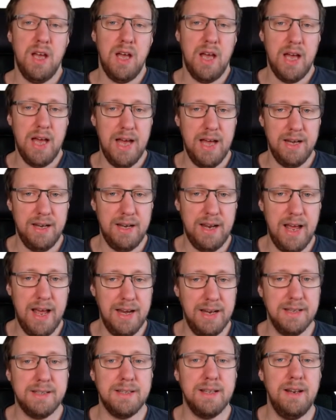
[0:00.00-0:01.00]
And n
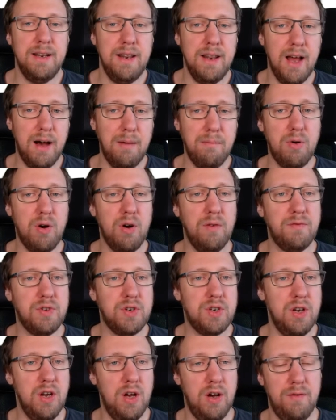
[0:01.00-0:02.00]
is the number
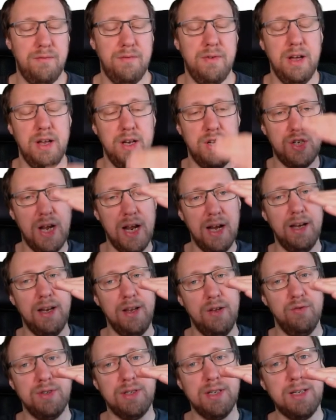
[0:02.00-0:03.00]
of channel
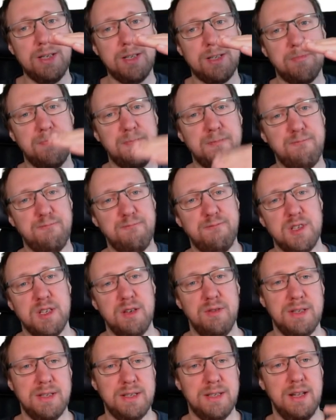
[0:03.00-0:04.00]
users,
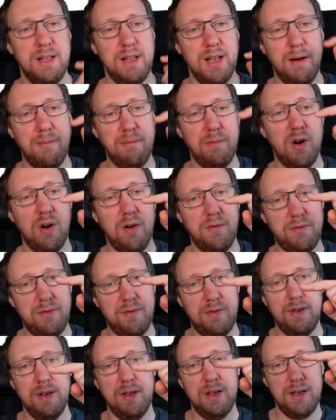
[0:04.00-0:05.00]
with the number of
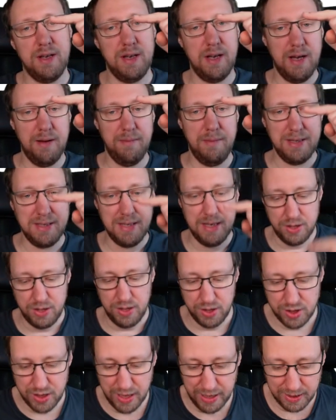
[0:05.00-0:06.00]

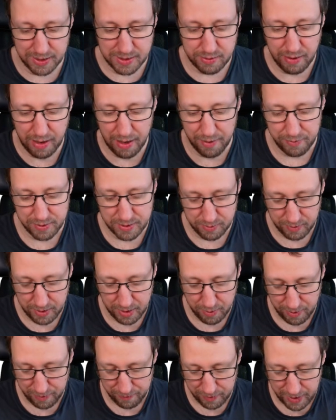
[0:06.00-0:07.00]
essentially channels you have. So here
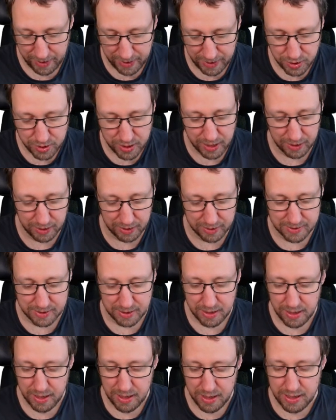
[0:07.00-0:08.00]
we have eight channels.
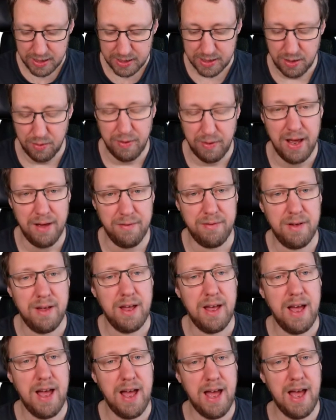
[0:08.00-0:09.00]
So we have
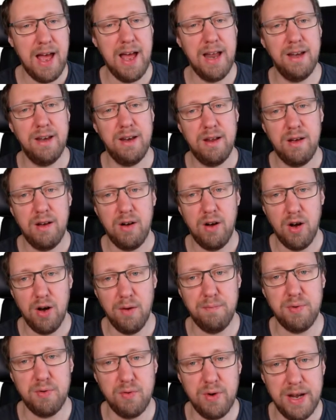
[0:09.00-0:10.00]
n
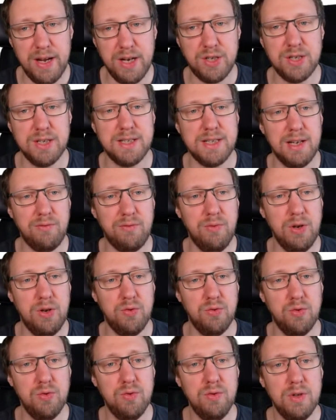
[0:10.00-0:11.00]
operations that we
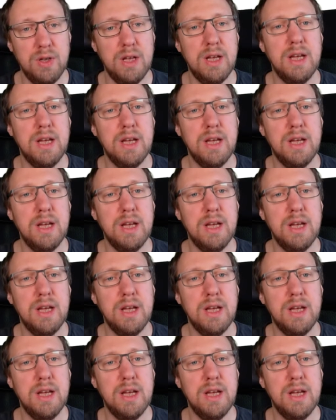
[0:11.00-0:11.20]
do